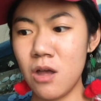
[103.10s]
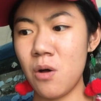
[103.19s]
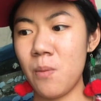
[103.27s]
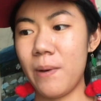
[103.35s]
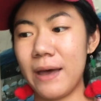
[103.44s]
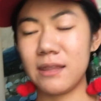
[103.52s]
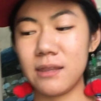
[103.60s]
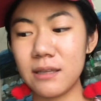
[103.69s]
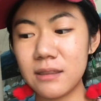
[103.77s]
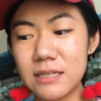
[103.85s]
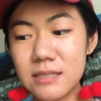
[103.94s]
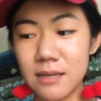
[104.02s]
But I think
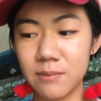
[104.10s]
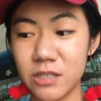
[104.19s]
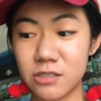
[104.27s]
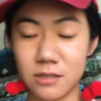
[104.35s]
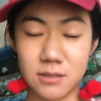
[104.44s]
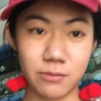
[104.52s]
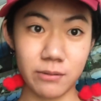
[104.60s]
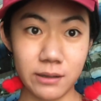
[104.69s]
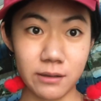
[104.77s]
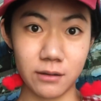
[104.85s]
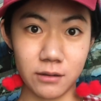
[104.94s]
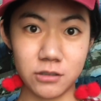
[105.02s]
this image does a really
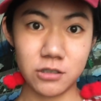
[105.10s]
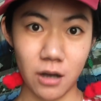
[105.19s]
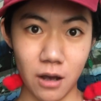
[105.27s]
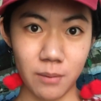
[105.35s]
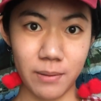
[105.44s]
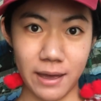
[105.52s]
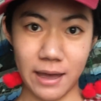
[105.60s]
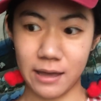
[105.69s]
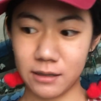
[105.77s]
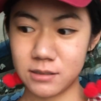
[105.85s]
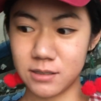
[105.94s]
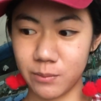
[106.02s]
good job
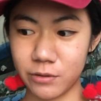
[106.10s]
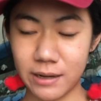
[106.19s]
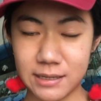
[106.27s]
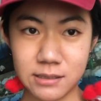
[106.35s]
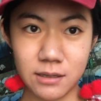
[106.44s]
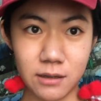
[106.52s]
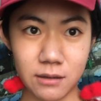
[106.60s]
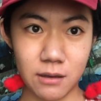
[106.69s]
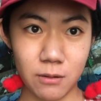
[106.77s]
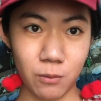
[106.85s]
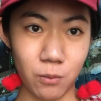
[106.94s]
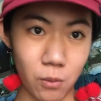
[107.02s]
at
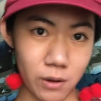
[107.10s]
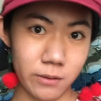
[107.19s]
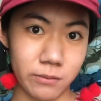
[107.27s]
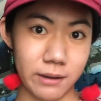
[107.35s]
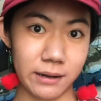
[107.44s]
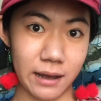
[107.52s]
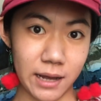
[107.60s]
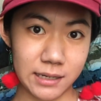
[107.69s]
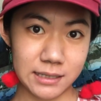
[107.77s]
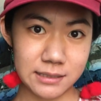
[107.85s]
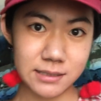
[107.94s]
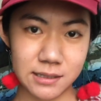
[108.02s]
summarizing what Red Hat
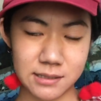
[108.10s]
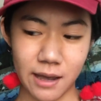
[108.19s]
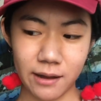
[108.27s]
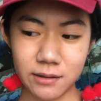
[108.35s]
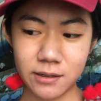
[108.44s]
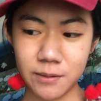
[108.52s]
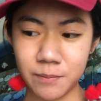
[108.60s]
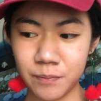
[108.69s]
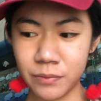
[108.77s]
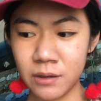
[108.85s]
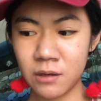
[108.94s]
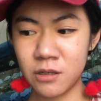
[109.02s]
is exactly.
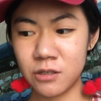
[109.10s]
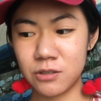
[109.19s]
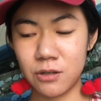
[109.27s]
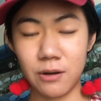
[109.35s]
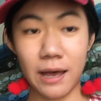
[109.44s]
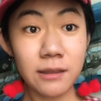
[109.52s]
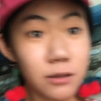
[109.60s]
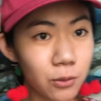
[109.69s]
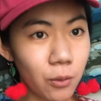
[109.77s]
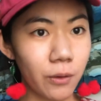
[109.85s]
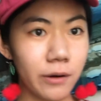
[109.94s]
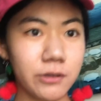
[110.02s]
So at the
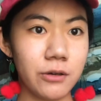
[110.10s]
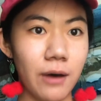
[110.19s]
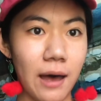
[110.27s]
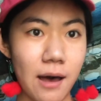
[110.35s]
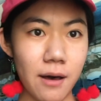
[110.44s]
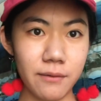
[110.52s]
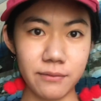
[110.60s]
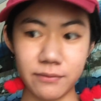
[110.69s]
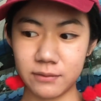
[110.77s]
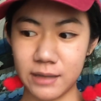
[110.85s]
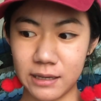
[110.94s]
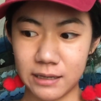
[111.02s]
core you have, like I